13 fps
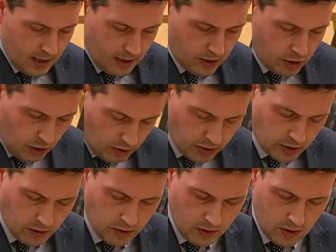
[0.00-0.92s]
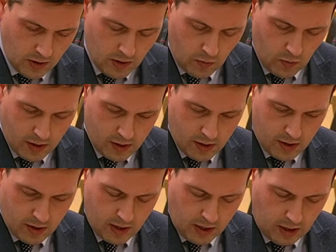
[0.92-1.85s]
conjunction
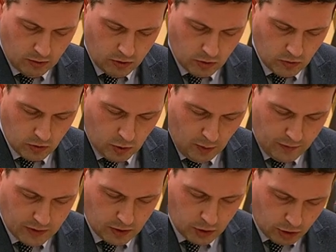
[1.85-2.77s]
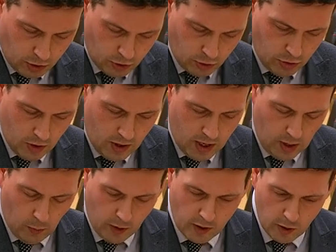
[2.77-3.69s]
with the Council's officers through
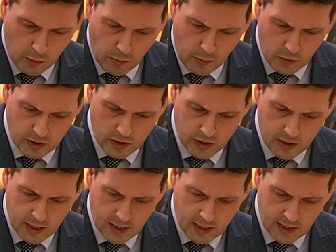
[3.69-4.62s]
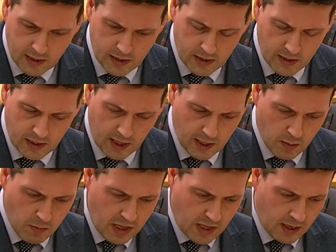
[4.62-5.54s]
a working group which has
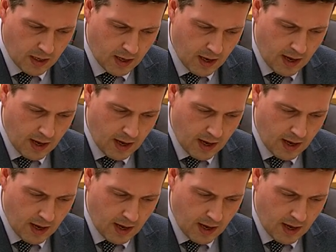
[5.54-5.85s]
started meeting